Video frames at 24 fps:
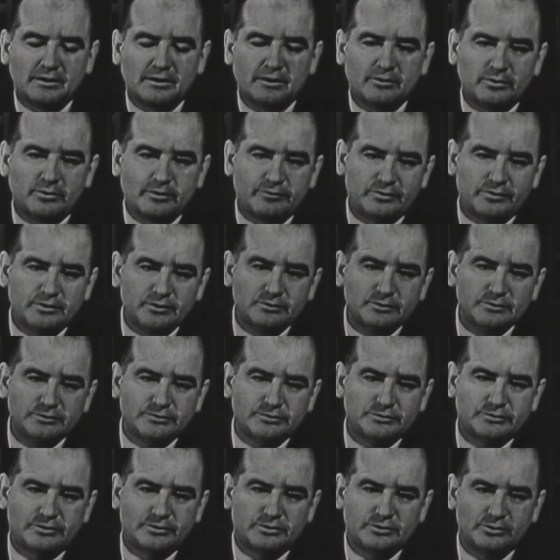
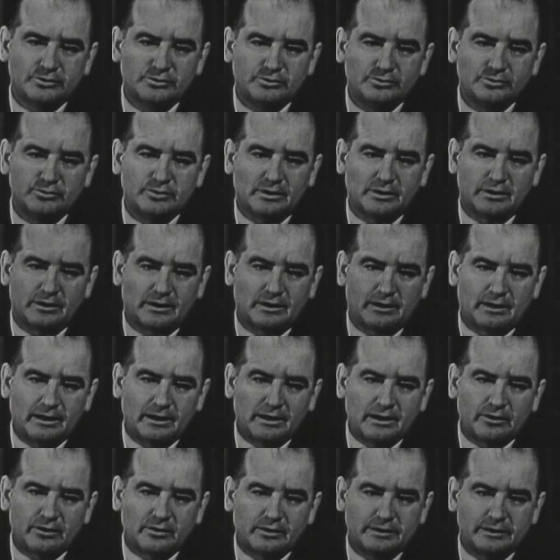refused to
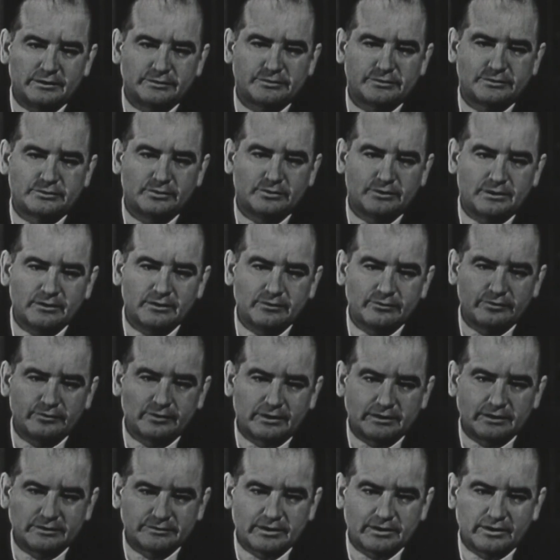allow us to give
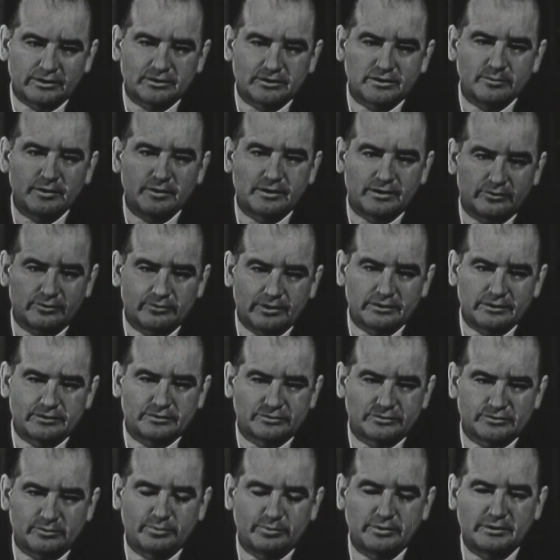a Senate committee the right
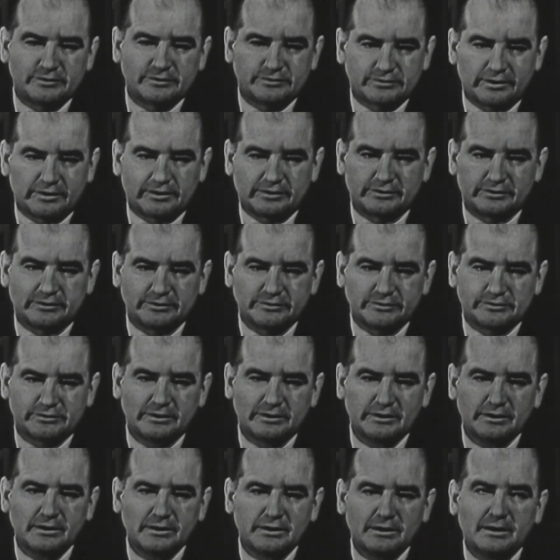to subpoena senators.
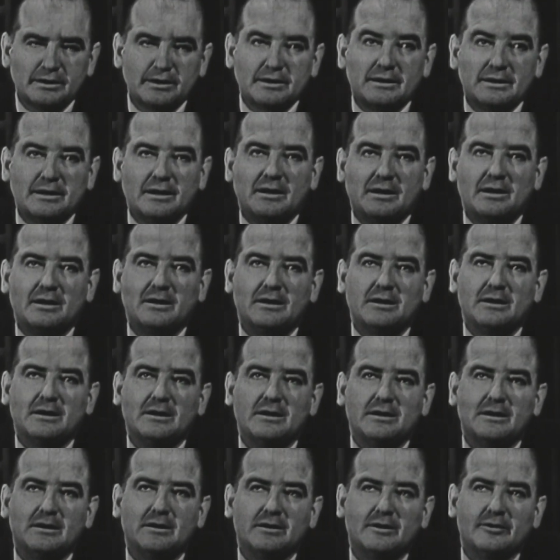
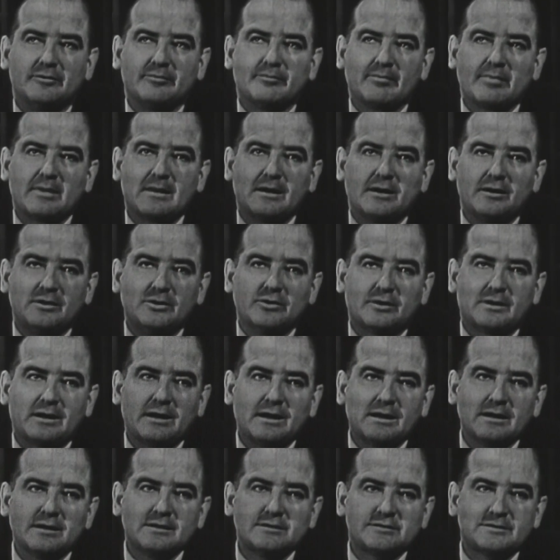Now, you
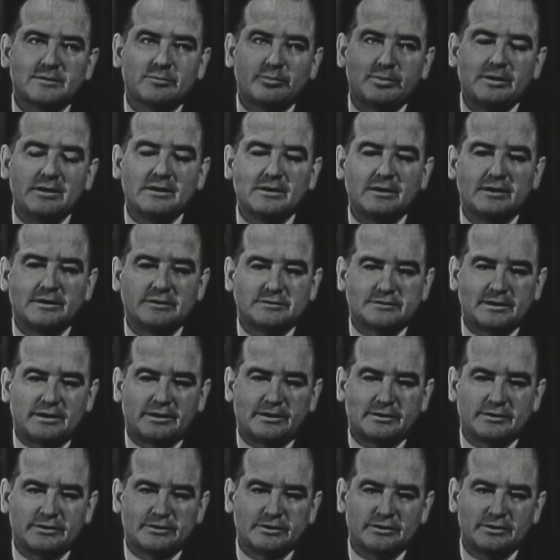can subpoena a
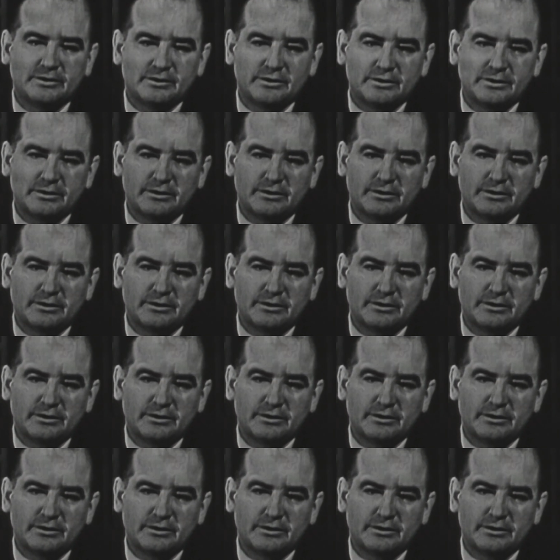senator